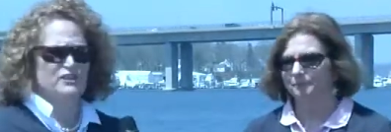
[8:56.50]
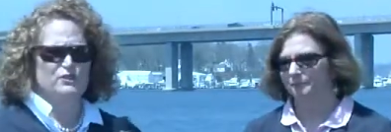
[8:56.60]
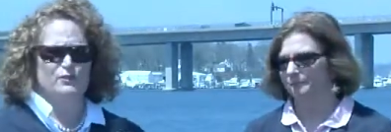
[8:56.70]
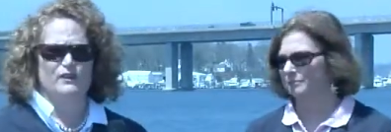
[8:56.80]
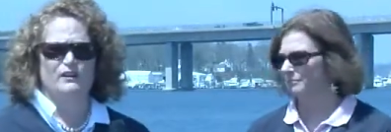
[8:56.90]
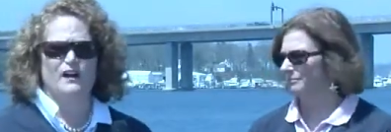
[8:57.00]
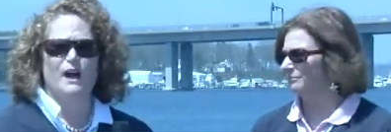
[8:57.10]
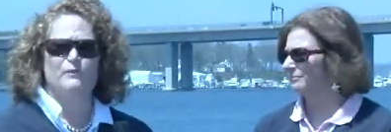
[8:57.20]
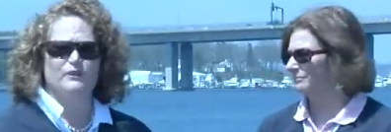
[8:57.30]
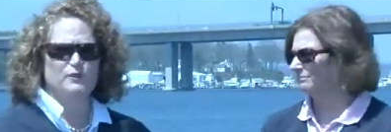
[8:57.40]
Speaker 1: sure
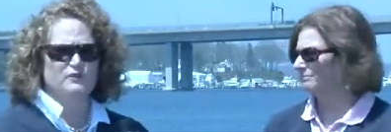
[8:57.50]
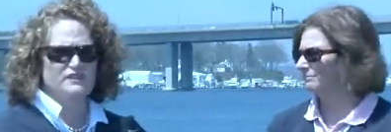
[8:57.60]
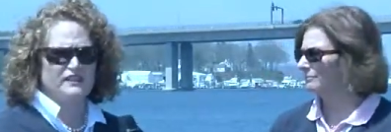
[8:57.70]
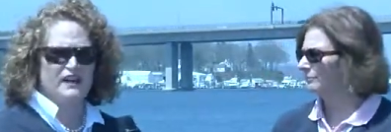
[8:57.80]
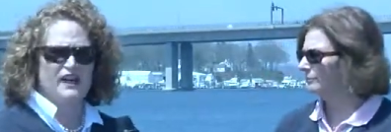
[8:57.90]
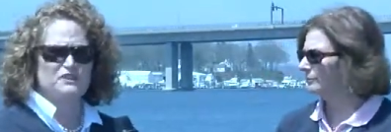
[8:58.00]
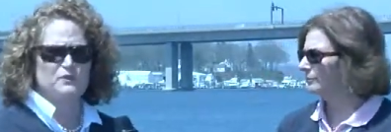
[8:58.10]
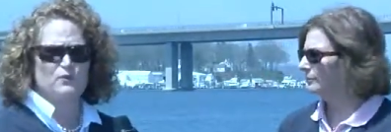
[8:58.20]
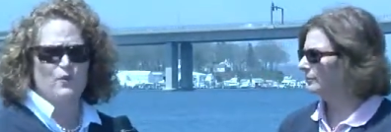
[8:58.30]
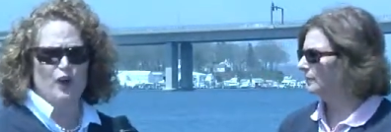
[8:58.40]
um, that those seacocks,
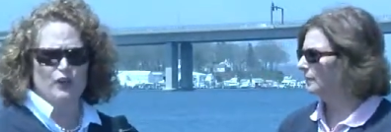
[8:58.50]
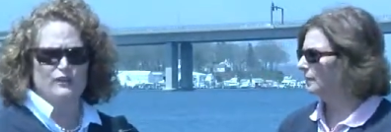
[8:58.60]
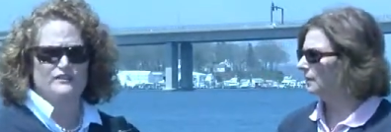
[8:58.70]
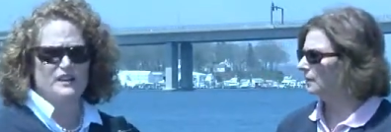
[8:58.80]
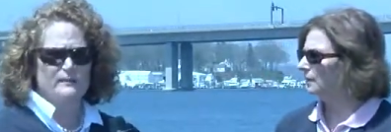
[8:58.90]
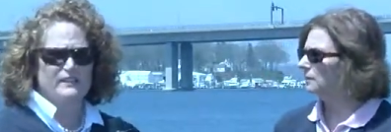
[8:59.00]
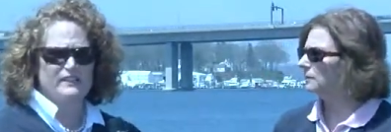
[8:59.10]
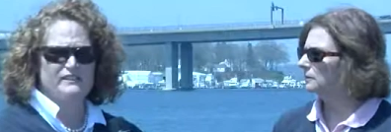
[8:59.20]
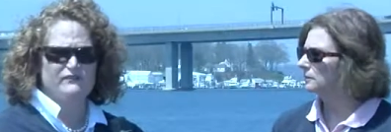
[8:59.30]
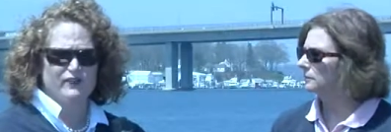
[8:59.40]
where the water is coming
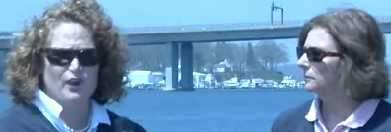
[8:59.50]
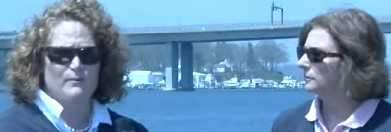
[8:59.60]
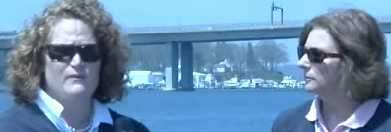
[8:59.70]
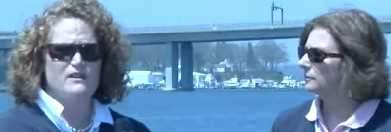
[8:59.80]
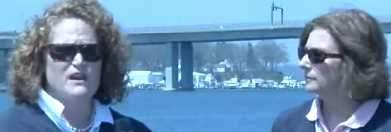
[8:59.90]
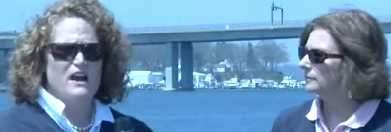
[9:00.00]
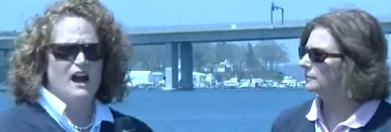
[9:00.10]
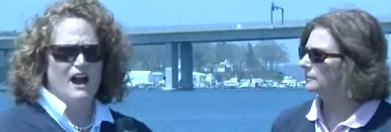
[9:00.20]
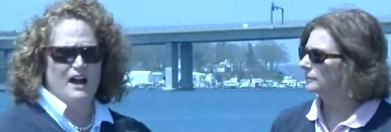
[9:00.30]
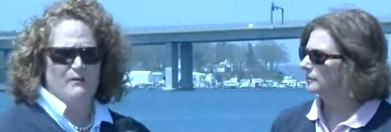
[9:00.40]
in from,
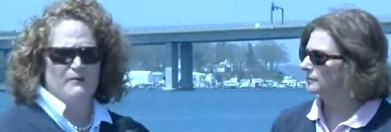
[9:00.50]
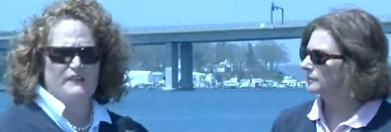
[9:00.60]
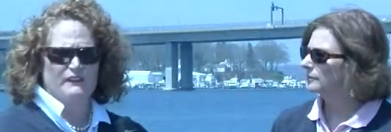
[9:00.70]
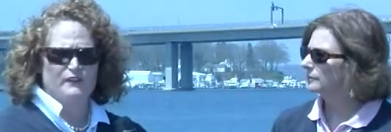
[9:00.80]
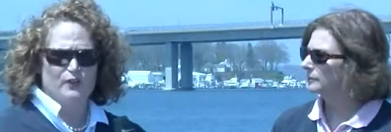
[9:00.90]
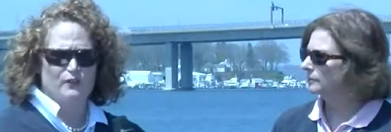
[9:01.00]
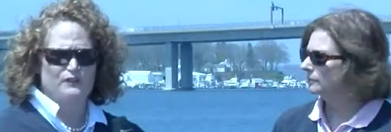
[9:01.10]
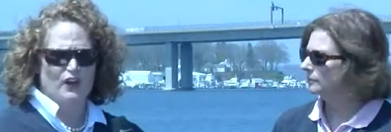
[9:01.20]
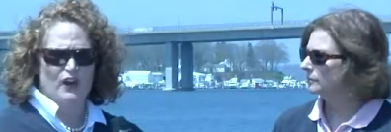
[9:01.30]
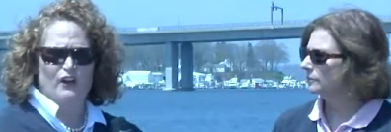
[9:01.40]
um, that
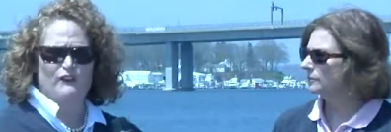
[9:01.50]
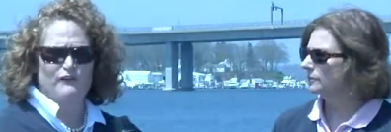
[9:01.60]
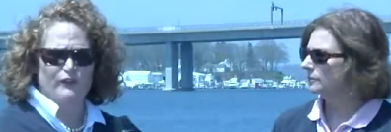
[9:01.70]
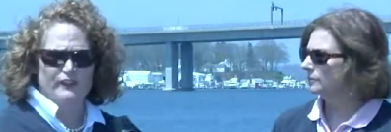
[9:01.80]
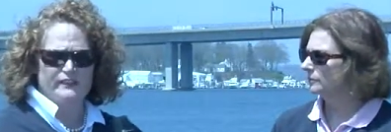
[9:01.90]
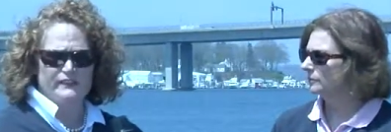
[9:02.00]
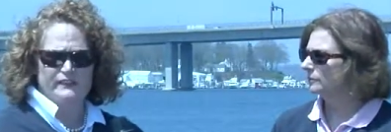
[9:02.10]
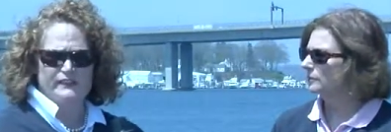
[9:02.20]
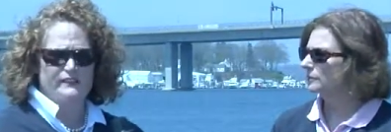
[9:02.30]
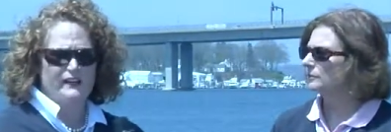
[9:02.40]
those are
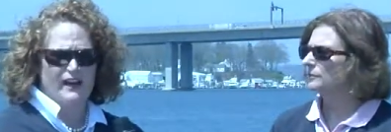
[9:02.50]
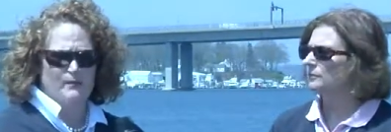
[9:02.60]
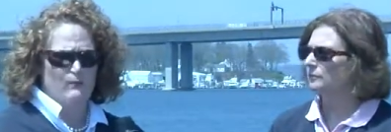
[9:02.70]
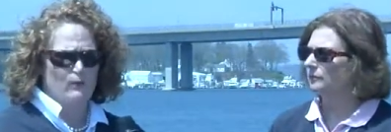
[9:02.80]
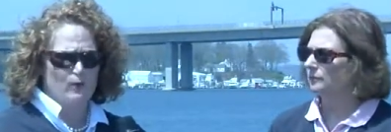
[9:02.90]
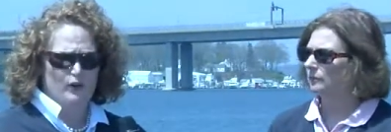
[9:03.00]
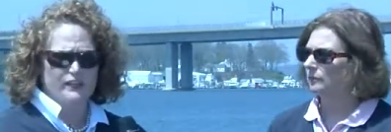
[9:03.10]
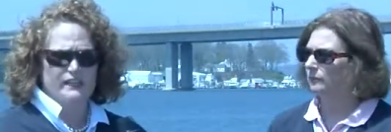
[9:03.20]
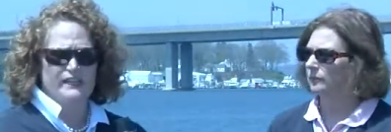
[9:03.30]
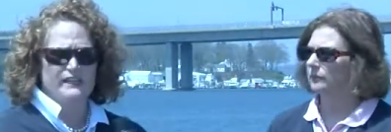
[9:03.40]
freely um,
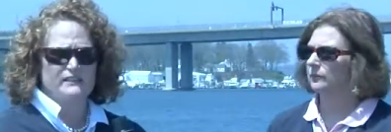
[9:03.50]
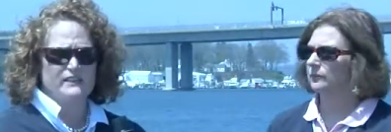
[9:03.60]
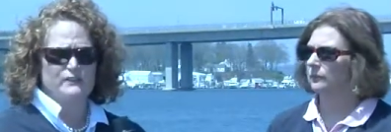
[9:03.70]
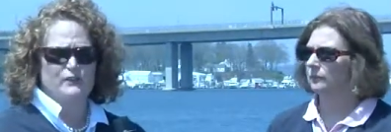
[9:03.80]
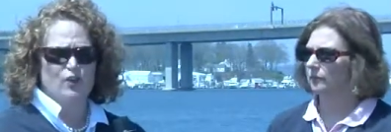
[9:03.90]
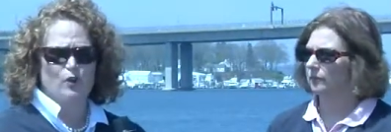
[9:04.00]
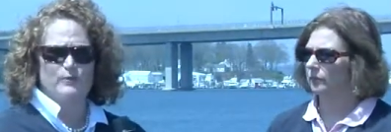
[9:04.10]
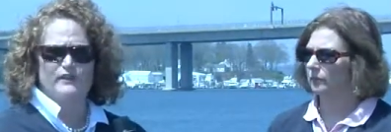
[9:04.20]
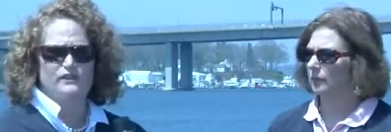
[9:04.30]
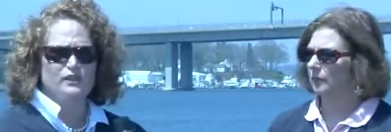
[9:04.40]
working. That you can open and